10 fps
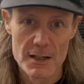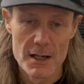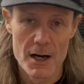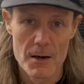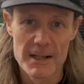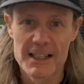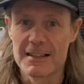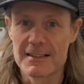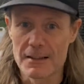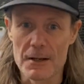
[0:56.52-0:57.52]
making
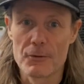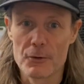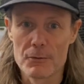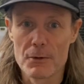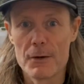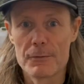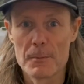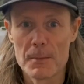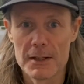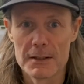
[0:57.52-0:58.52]
it safer on the road for
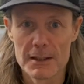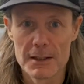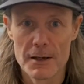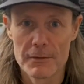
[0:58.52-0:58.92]
me and the